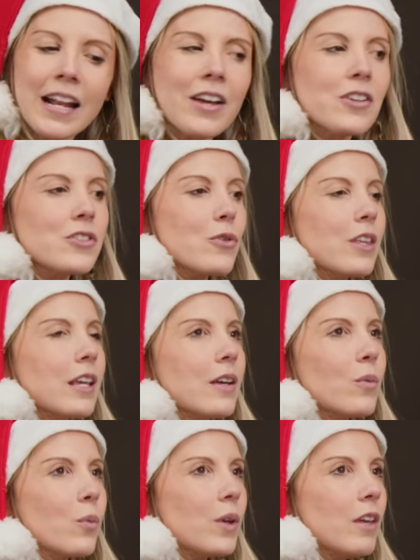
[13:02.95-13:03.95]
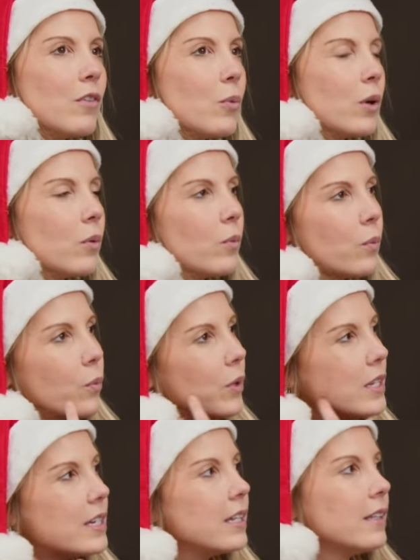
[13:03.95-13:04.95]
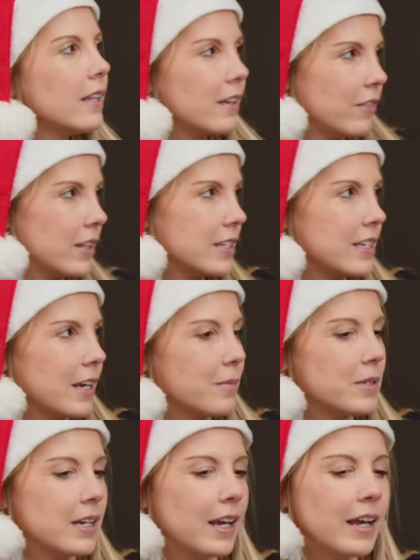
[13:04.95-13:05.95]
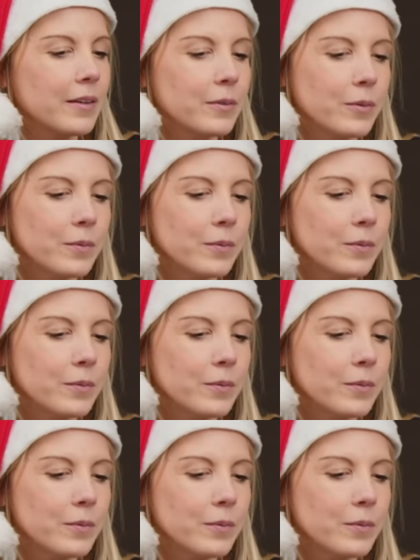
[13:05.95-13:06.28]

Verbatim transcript: I also think even when we did live in the same state,